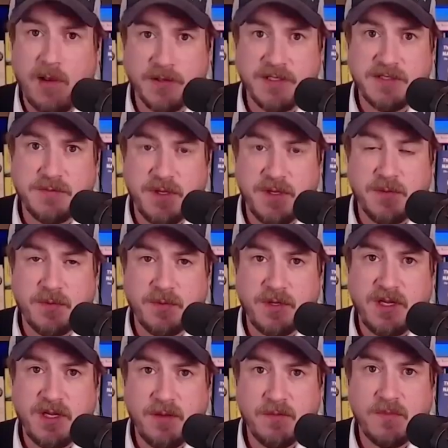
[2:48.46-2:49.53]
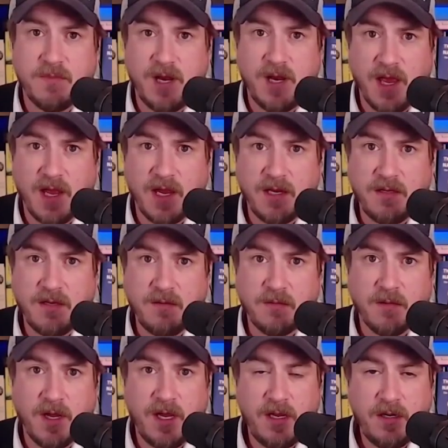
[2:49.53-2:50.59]
on these people to keep them in line,
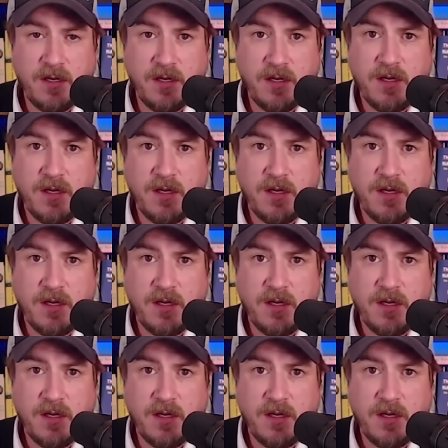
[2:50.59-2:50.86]
right?